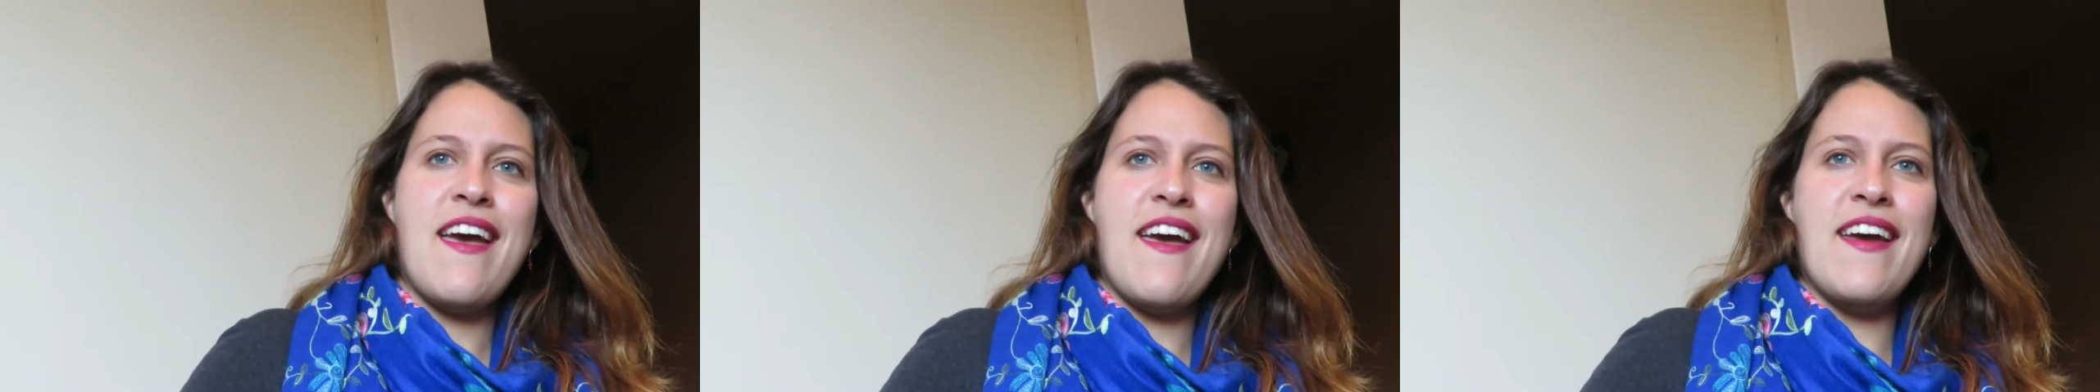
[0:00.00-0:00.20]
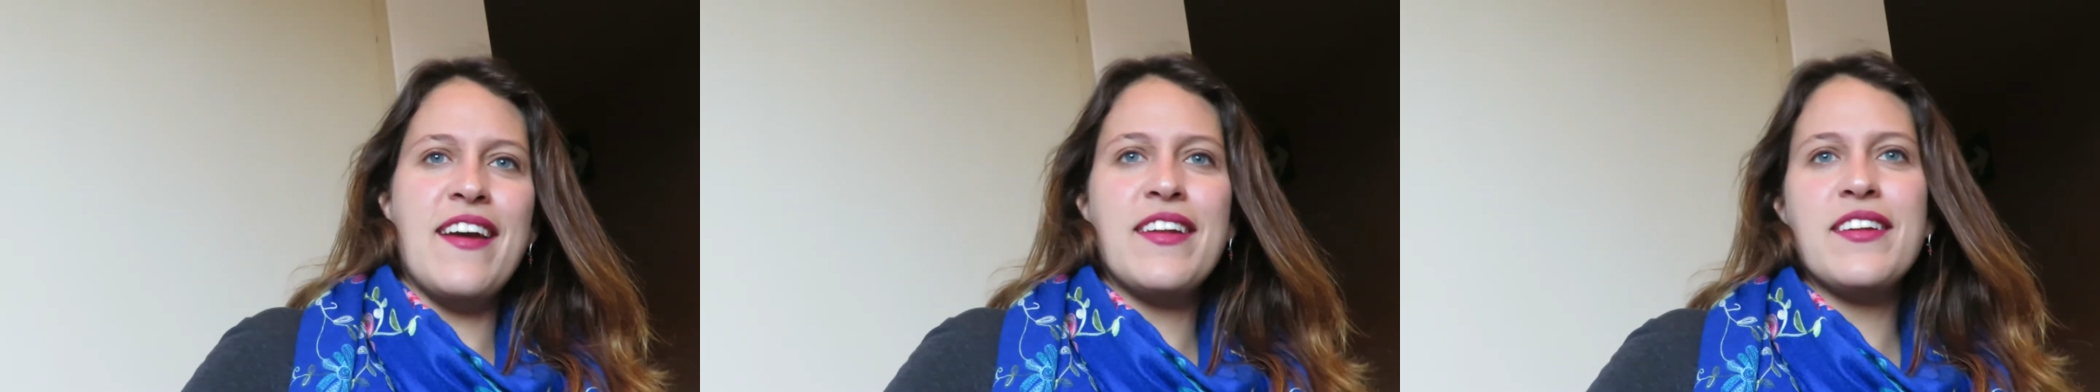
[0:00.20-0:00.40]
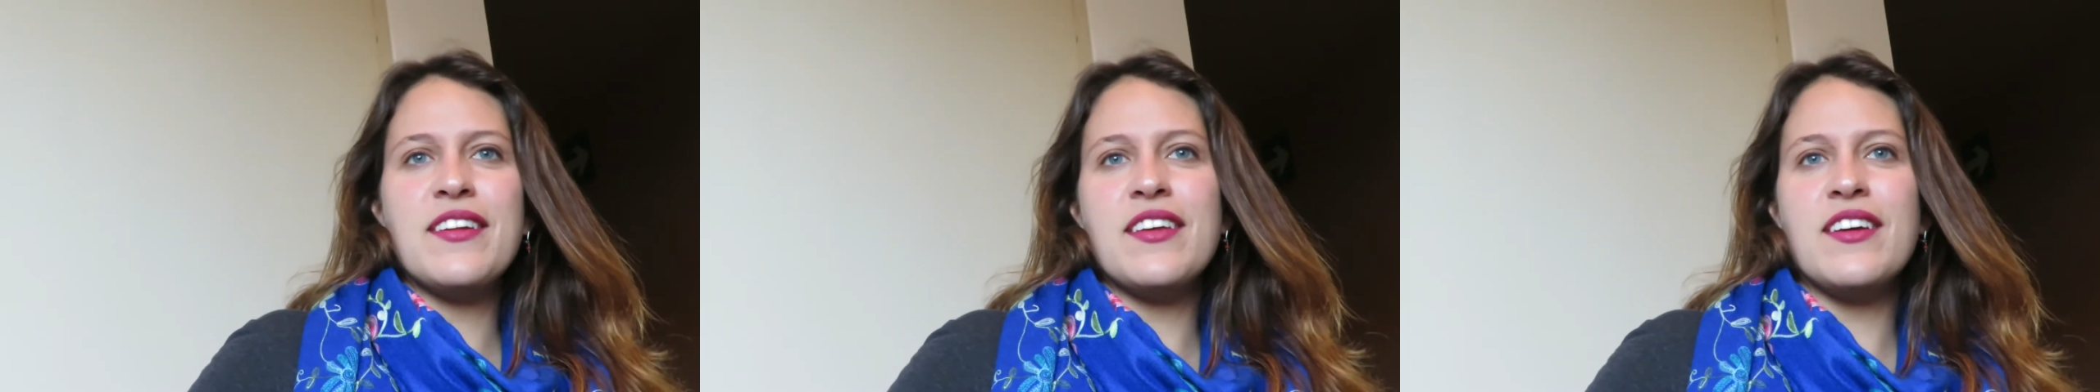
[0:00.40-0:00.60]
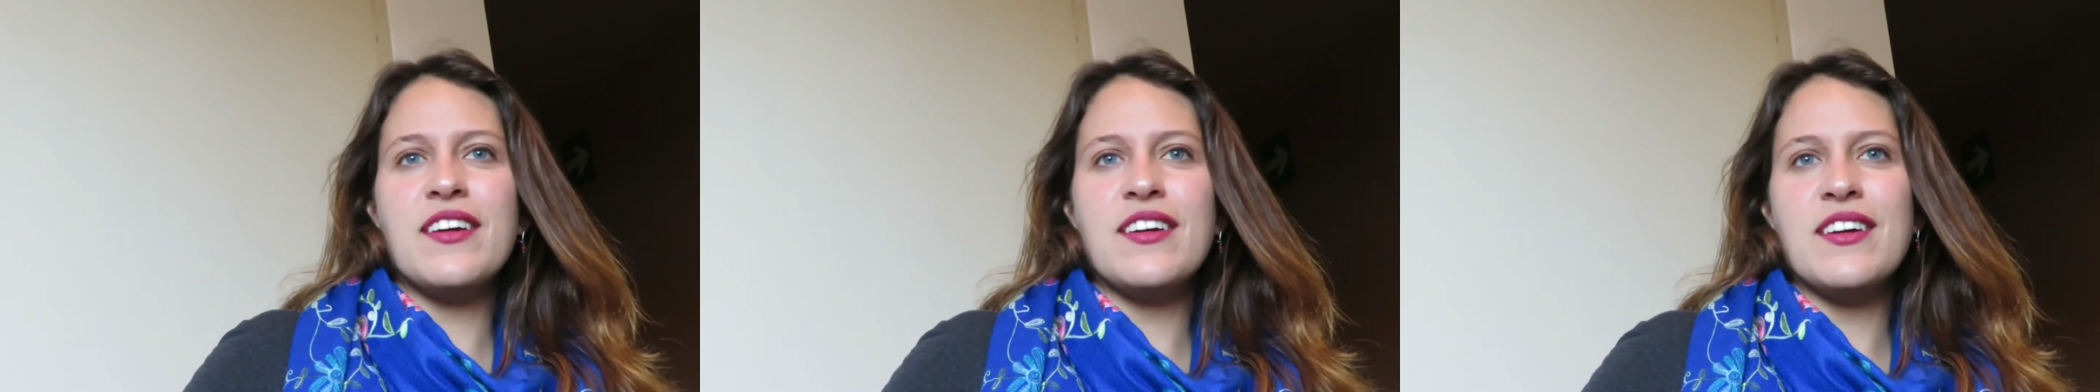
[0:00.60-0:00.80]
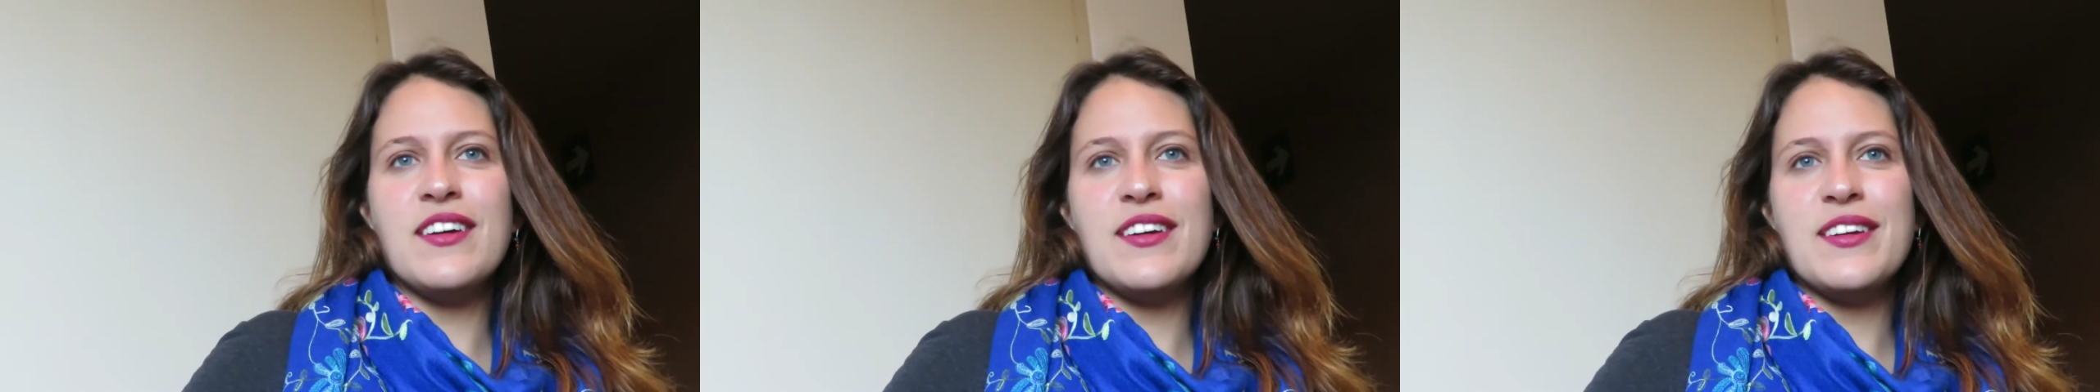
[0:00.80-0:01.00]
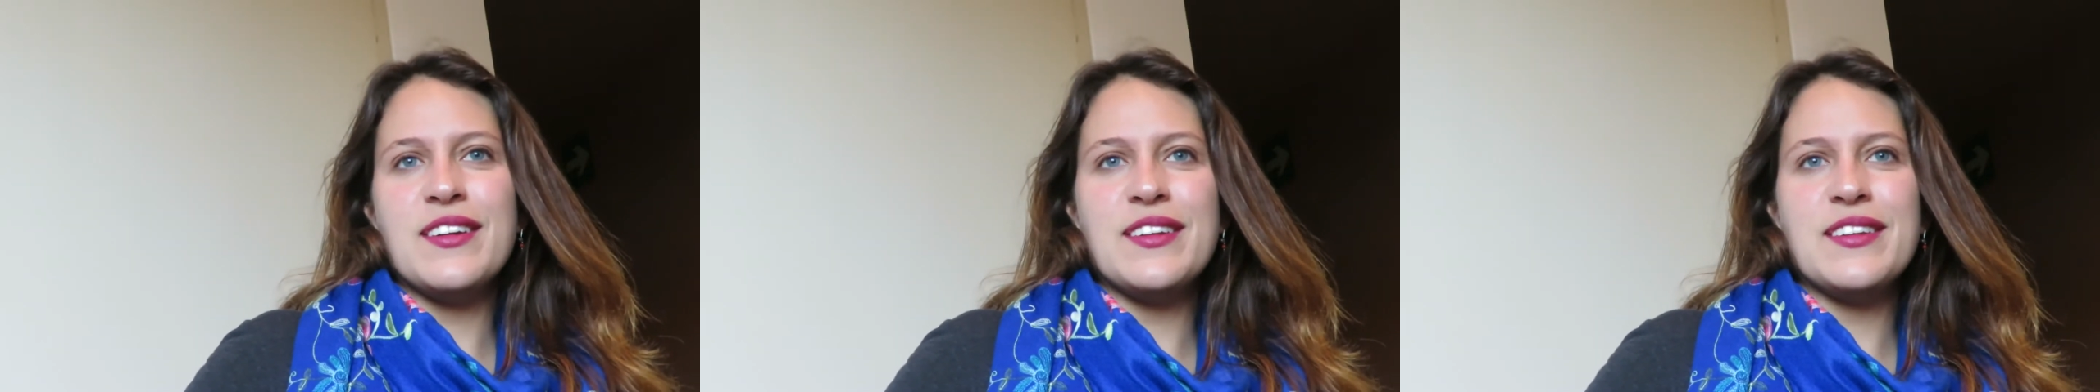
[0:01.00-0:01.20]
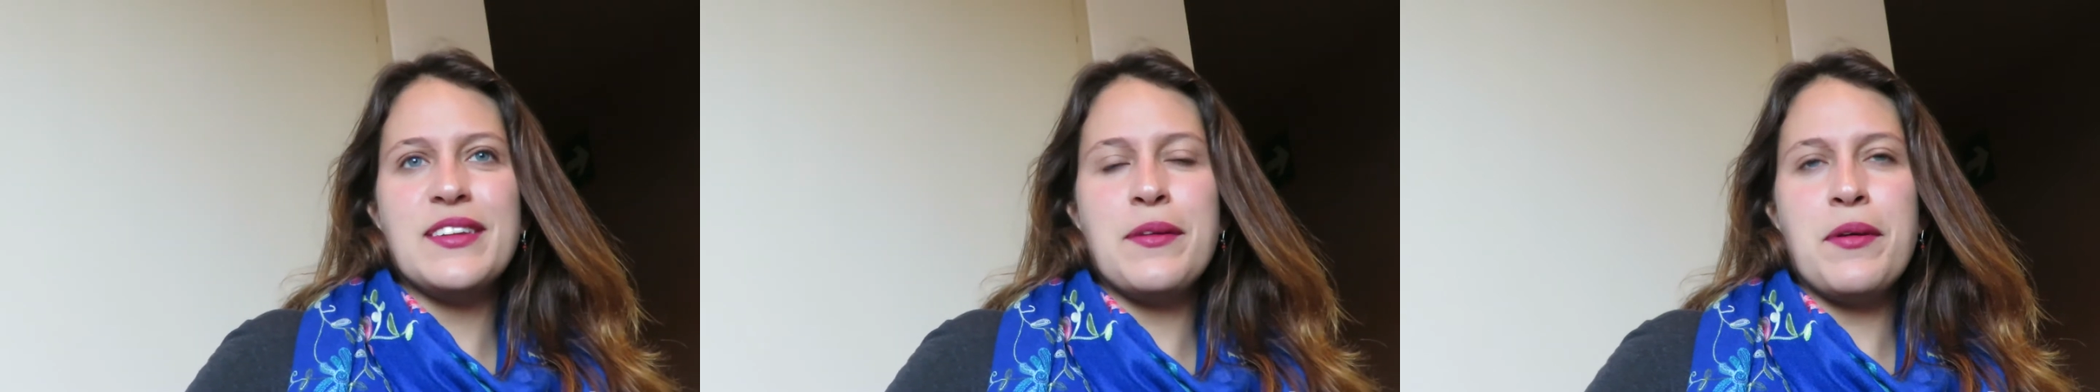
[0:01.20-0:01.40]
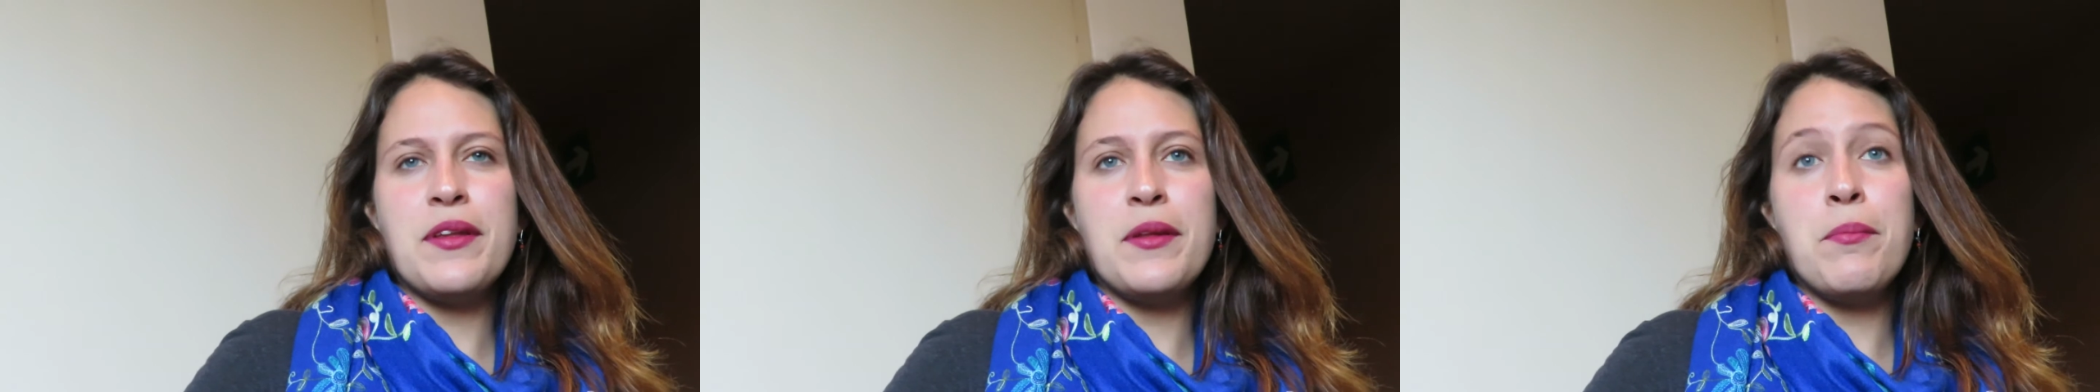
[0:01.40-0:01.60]
and
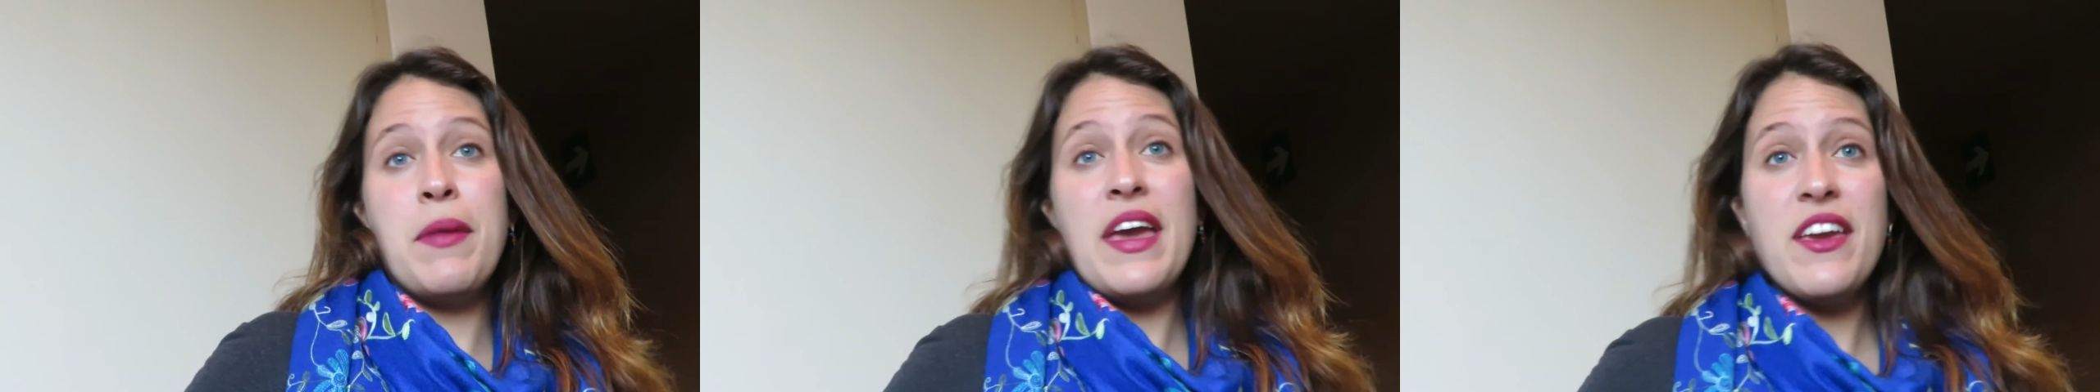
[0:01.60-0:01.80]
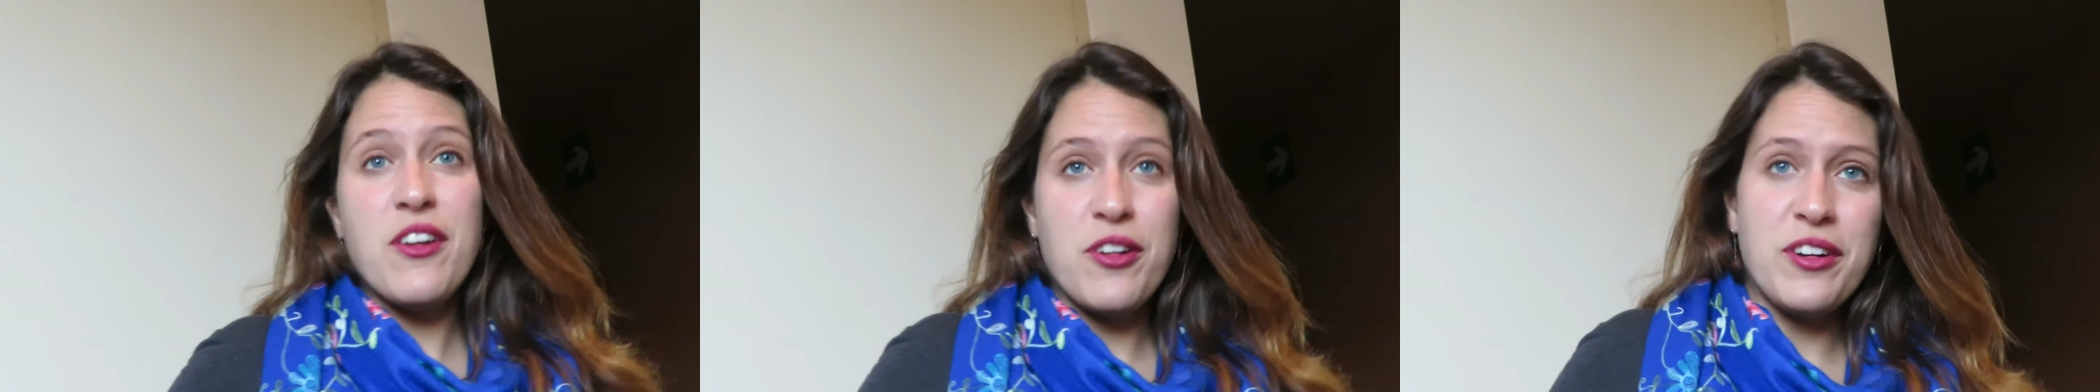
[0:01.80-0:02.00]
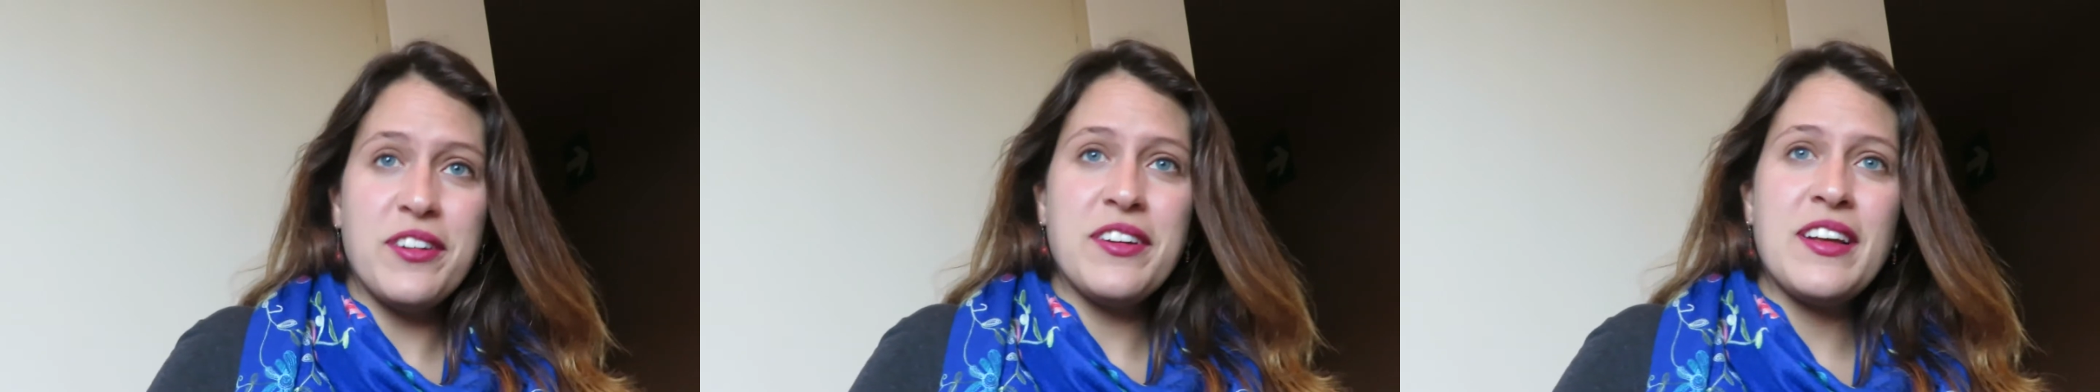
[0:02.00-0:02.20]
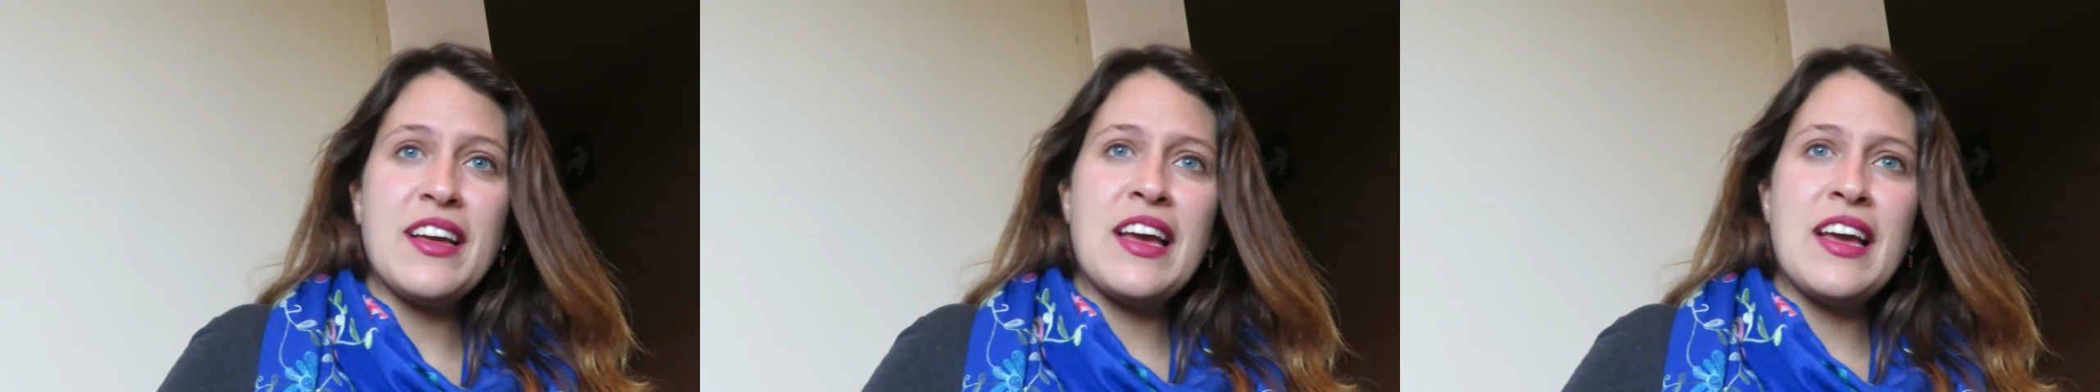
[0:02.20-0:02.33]
the mayor